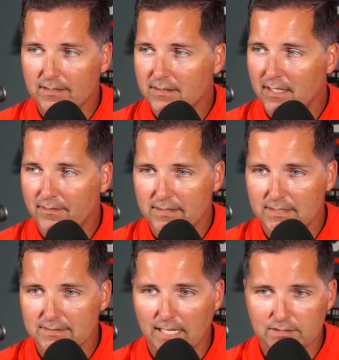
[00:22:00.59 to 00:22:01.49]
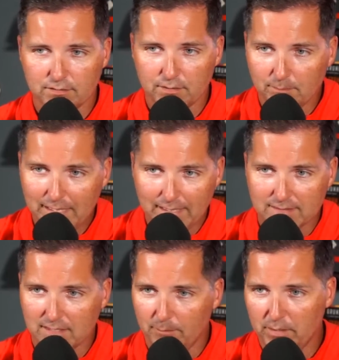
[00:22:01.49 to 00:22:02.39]
And that these guys are in meetings
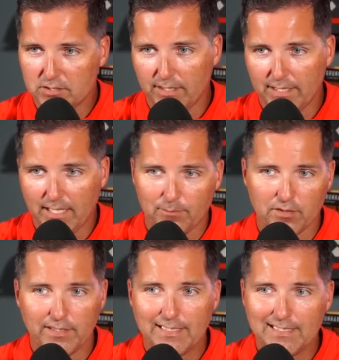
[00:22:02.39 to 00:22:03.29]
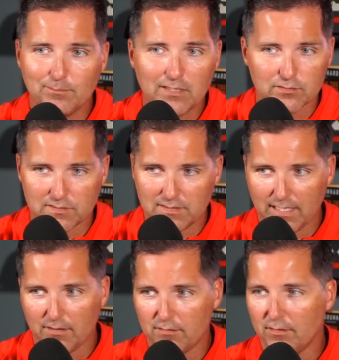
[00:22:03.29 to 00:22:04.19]
up at training camp. They're eating meals
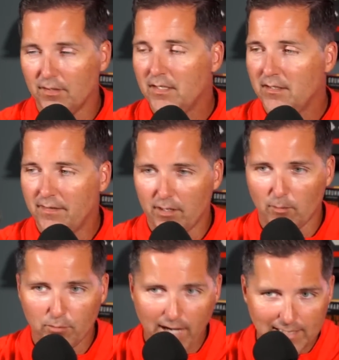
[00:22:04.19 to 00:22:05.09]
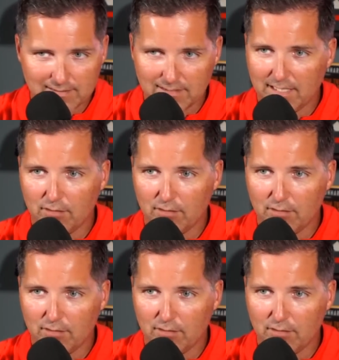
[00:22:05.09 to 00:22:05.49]
together. They are practicing together.